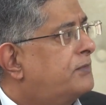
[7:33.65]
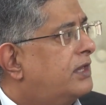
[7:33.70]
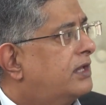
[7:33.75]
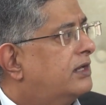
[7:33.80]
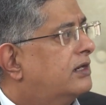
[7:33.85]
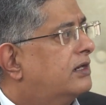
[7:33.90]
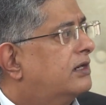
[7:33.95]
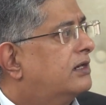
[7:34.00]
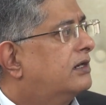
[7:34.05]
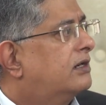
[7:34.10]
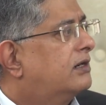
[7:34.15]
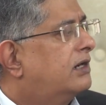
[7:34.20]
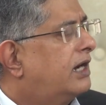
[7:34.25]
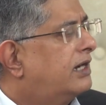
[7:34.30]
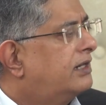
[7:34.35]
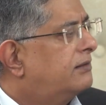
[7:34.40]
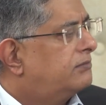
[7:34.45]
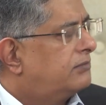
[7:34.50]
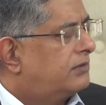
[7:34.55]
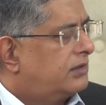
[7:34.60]

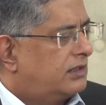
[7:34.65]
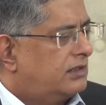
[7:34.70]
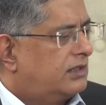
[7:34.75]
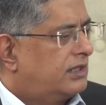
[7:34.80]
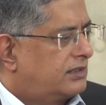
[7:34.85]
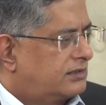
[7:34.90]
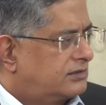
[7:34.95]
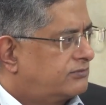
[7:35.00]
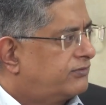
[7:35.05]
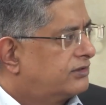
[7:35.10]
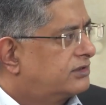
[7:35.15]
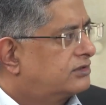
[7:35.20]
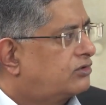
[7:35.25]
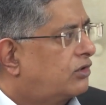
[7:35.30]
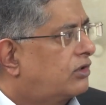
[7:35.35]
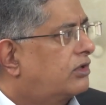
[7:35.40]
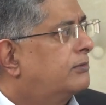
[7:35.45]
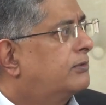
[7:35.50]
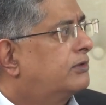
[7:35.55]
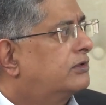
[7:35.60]
let us first
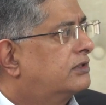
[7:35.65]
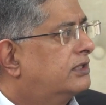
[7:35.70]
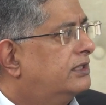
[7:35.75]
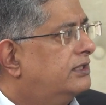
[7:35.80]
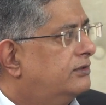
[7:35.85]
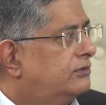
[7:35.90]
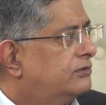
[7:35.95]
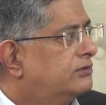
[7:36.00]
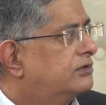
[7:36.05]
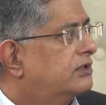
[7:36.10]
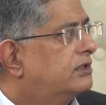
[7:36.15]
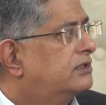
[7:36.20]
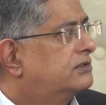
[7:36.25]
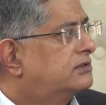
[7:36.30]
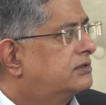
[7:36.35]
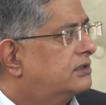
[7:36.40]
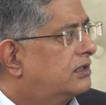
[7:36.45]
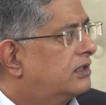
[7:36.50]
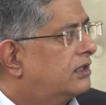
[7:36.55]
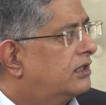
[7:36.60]
talk about the individuals.